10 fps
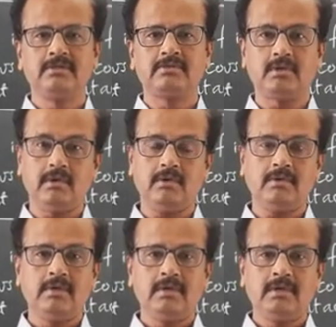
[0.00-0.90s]

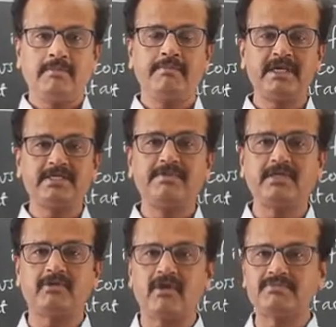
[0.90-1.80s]
So
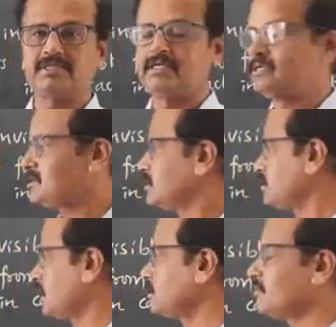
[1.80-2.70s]
Benjamin Thompson
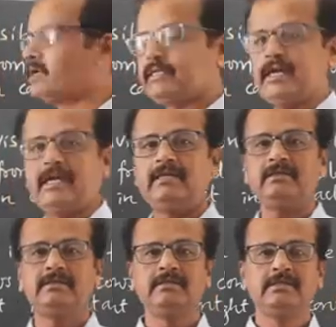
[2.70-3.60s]
concluded that
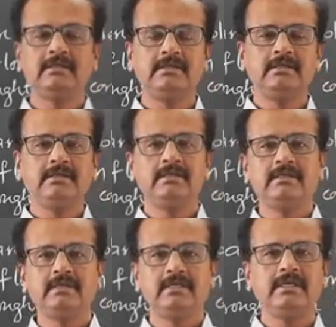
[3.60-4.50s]

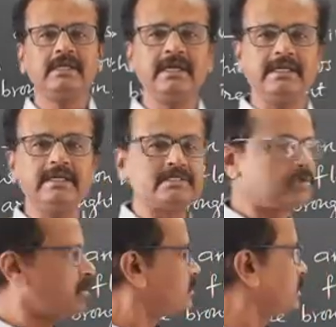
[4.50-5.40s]
heat is
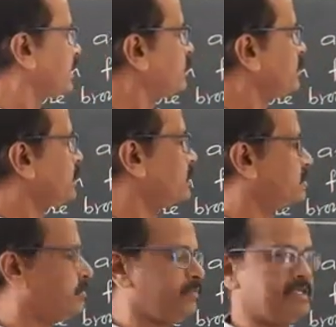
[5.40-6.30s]
not the
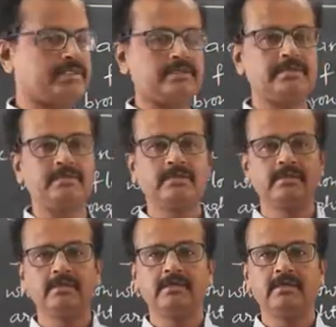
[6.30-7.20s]
caloric which
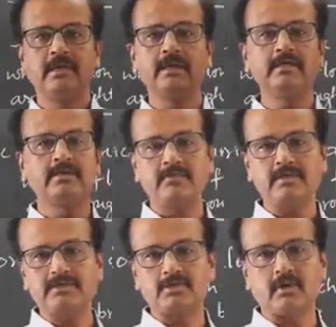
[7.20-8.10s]
earlier
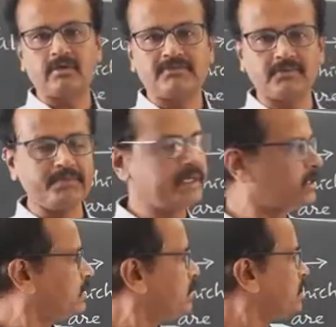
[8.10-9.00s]
was thought of to
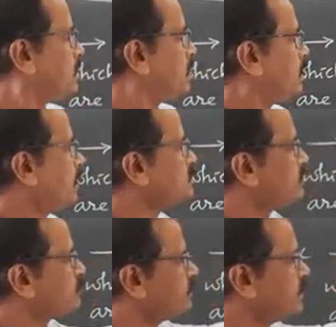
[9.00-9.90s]
be as
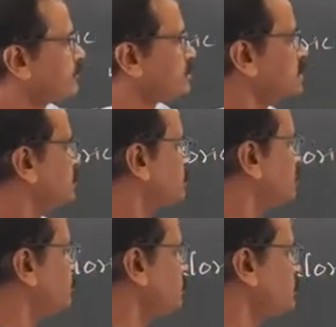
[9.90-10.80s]
a fluid present in
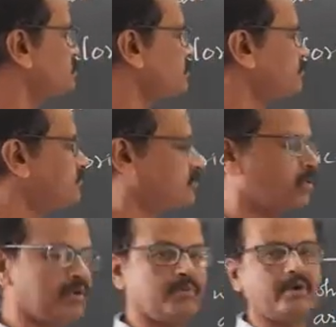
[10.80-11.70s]
the pores of
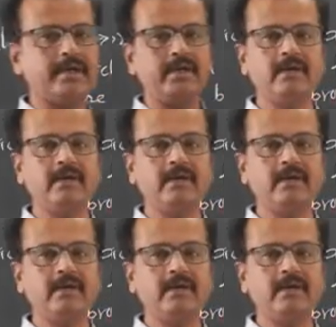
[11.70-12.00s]
cold body,